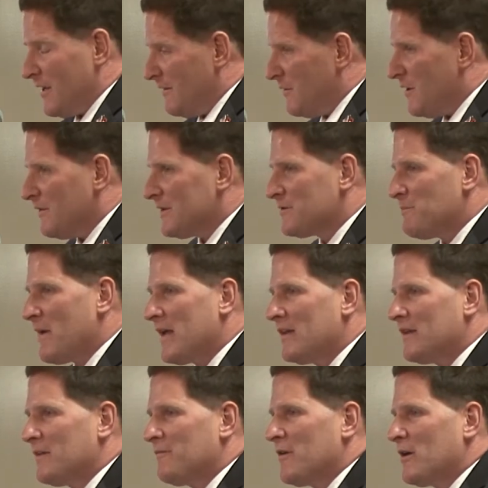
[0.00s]
even though it's
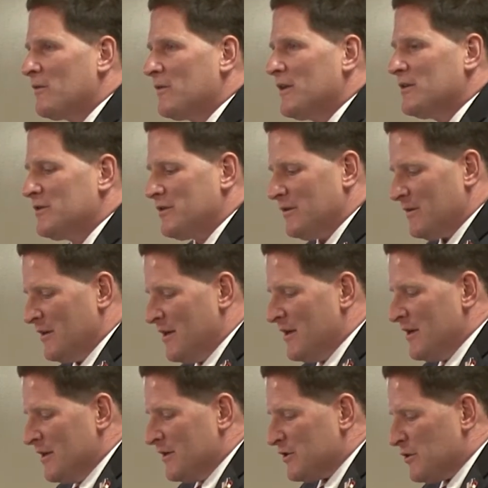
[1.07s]
mainly a federal issue,
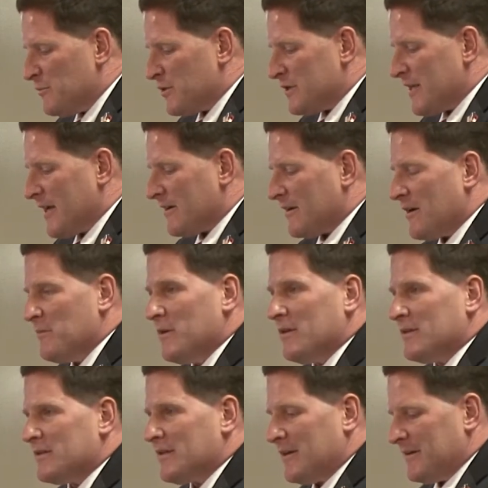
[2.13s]
to protect our
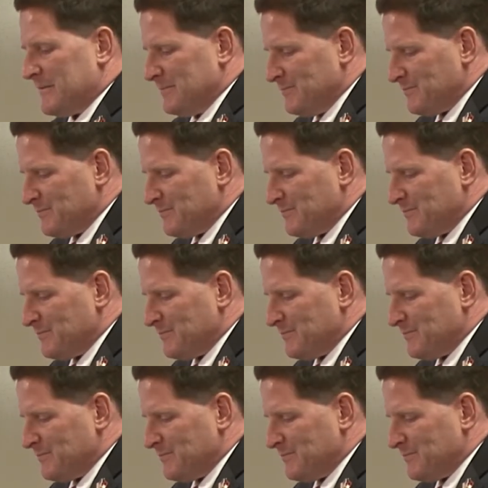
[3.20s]
military.